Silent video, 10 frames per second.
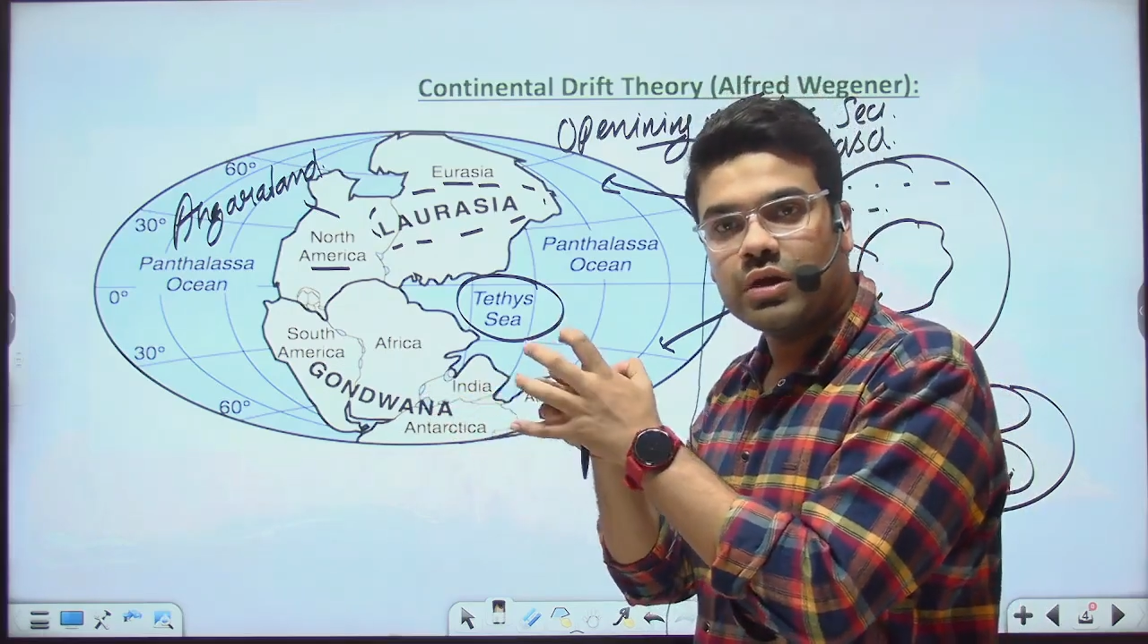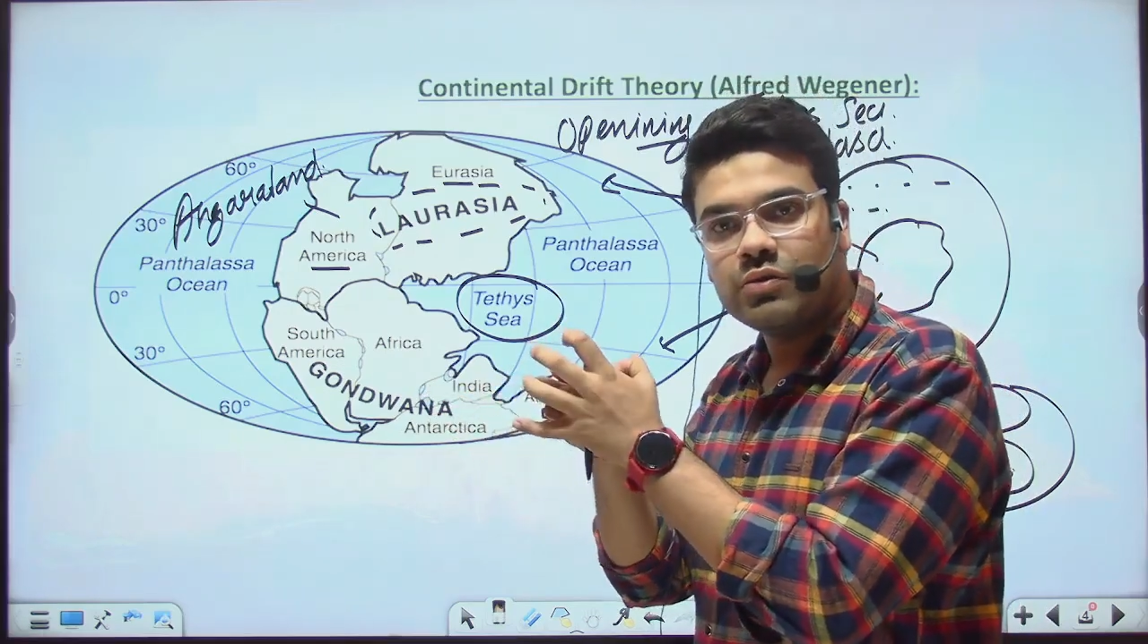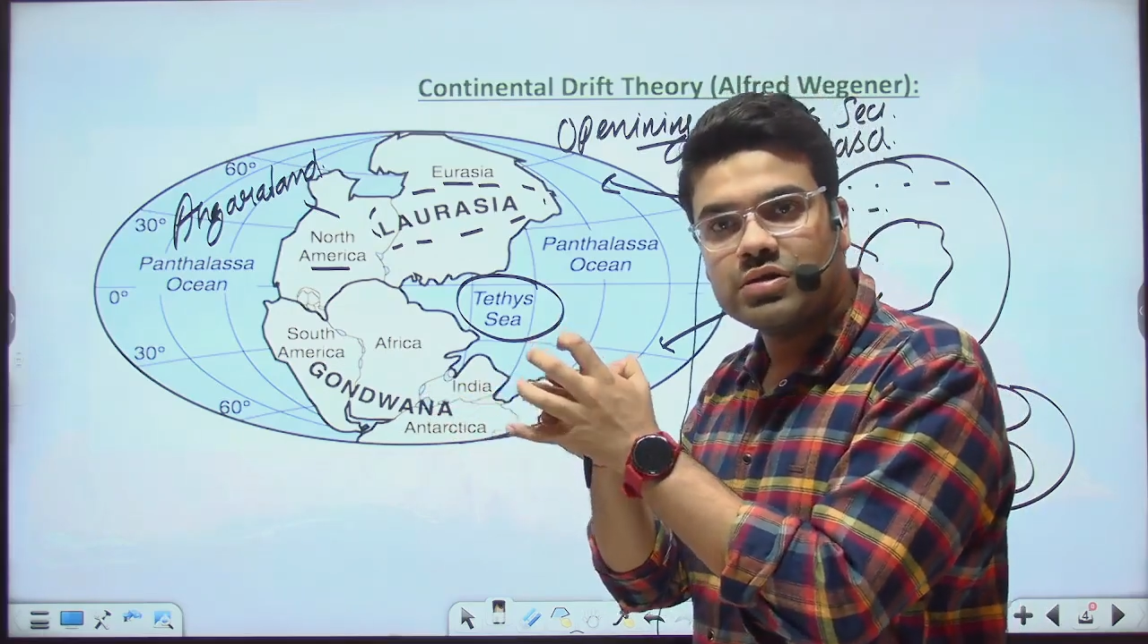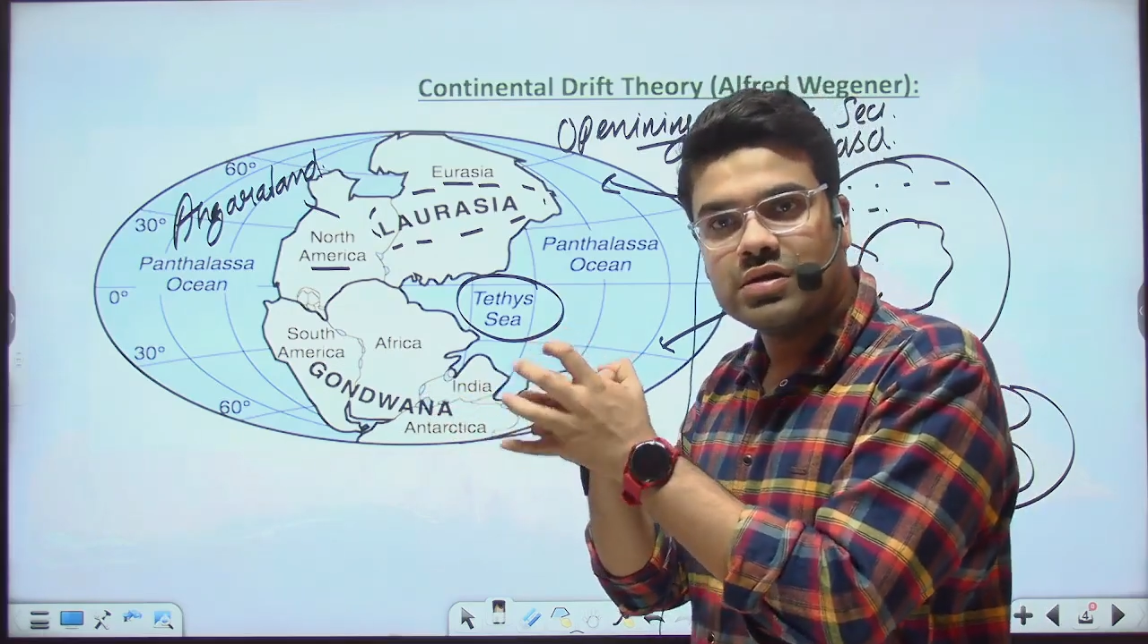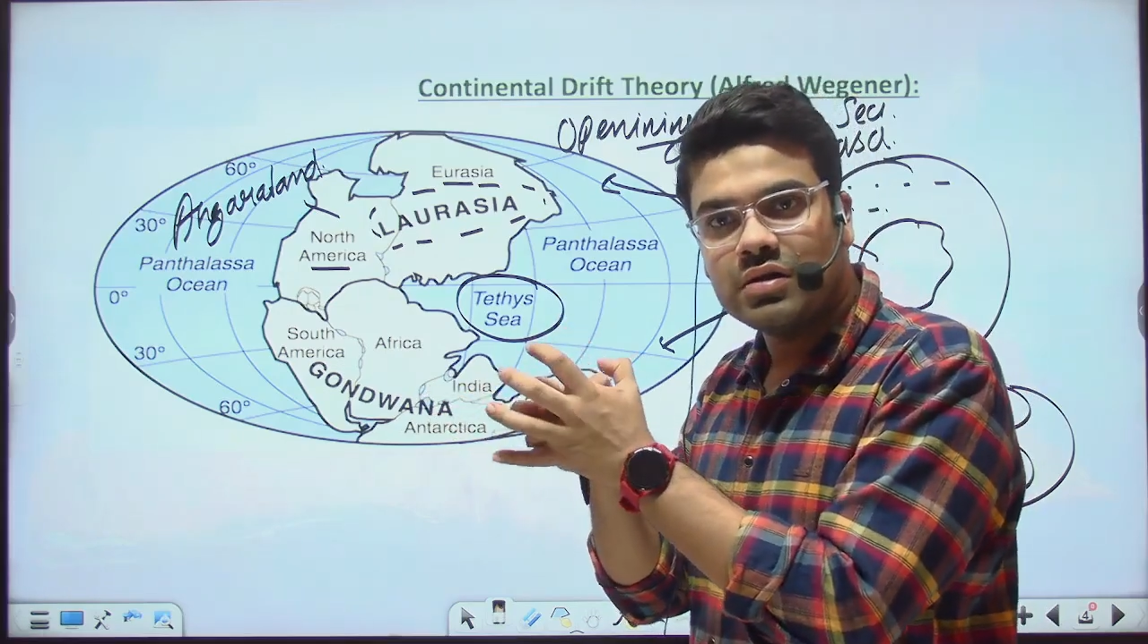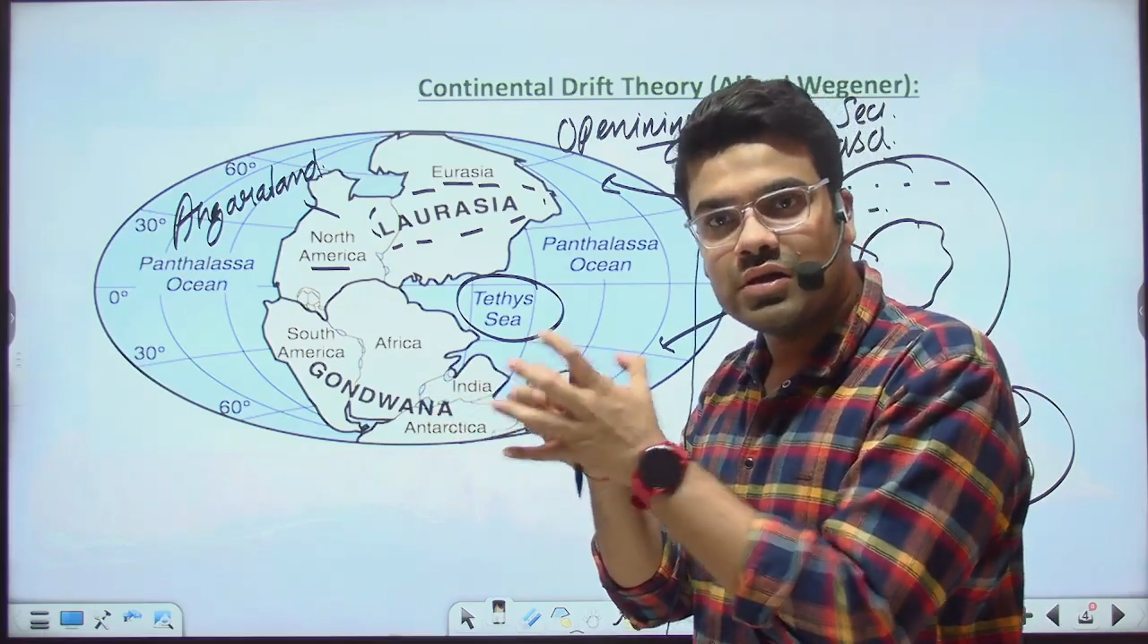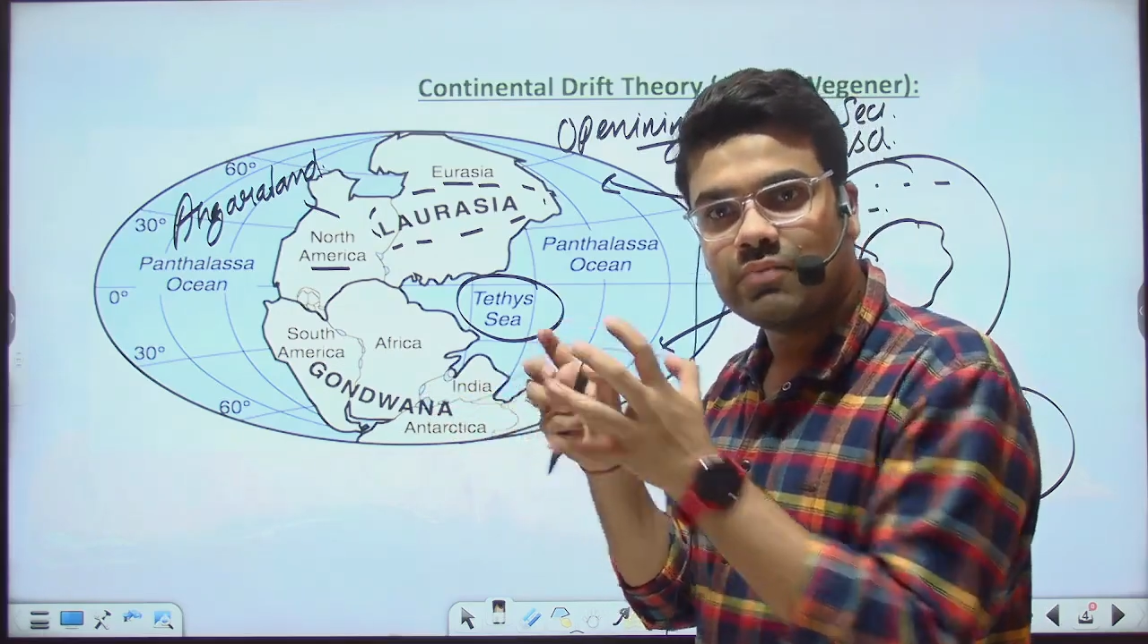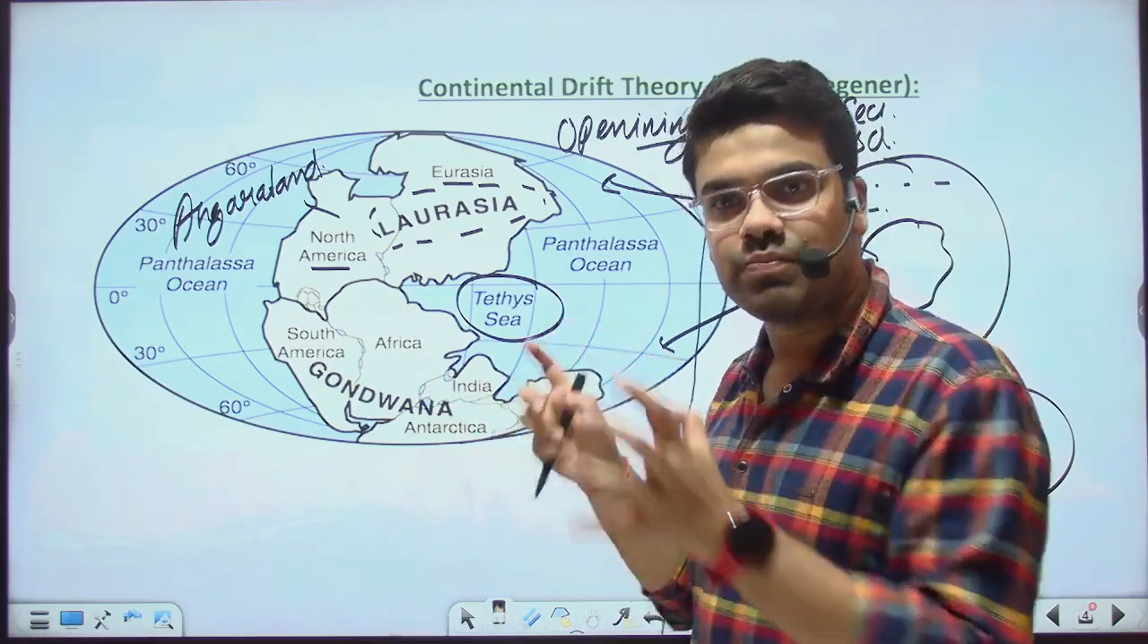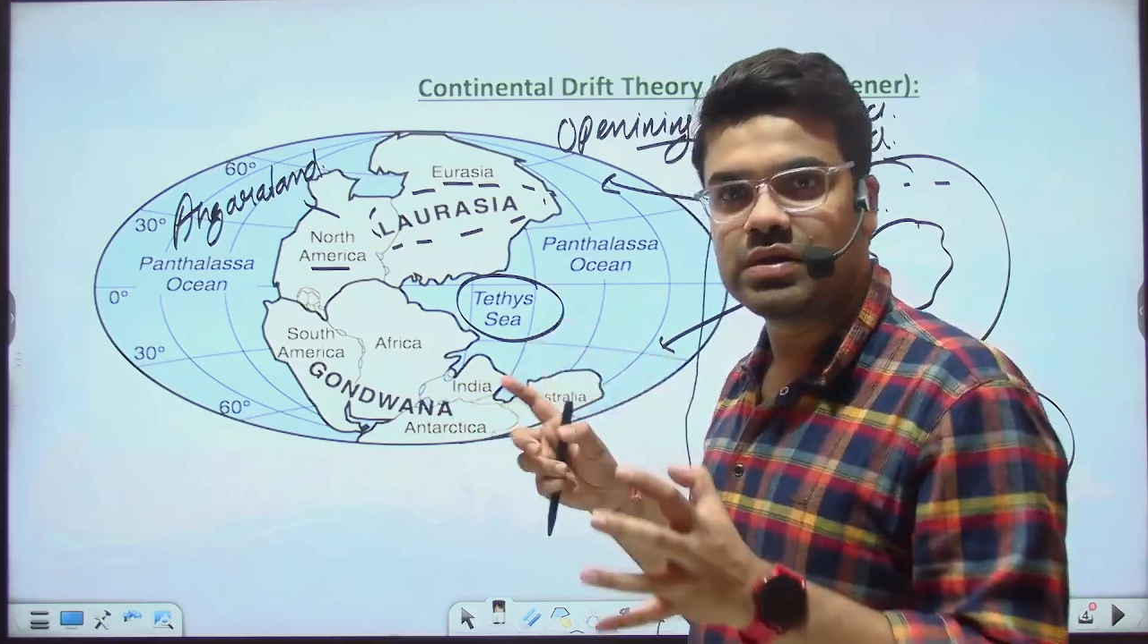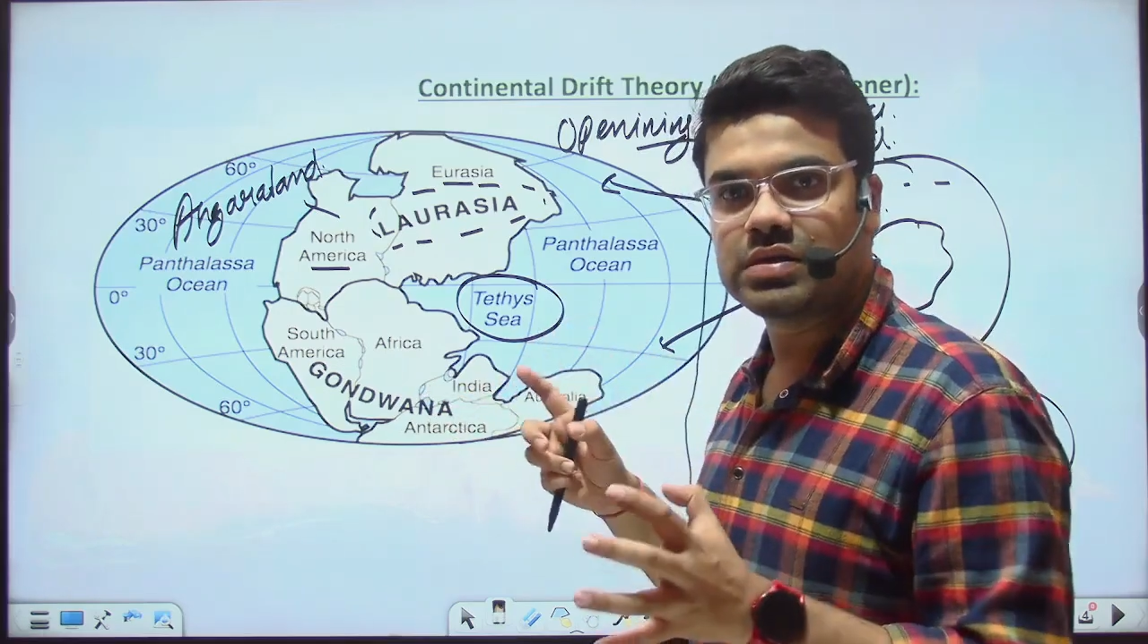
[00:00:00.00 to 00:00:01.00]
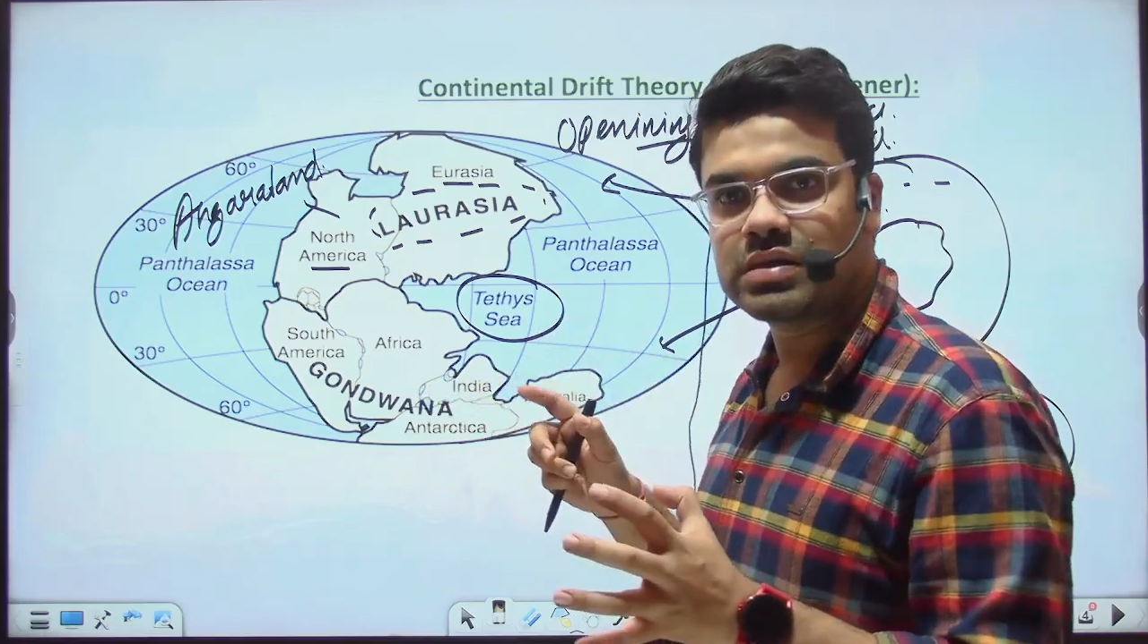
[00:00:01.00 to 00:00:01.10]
certain pieces.